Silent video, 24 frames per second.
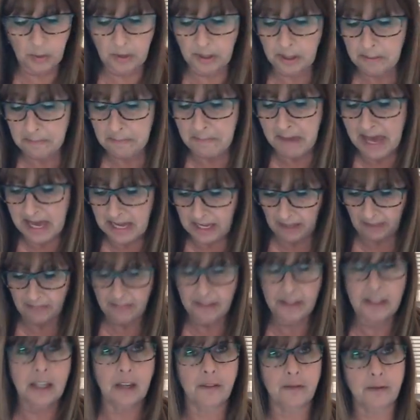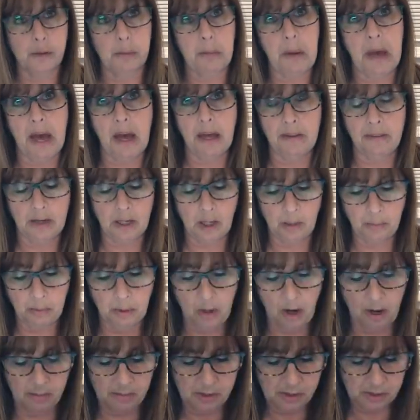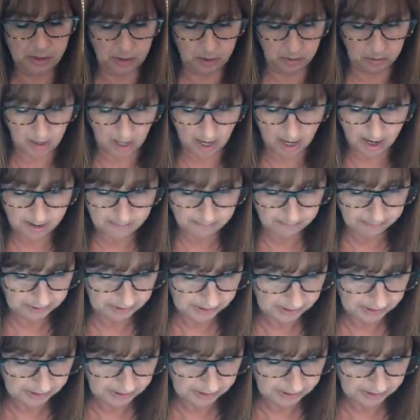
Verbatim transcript: is we're gonna make the gift bag that I promised you. I'm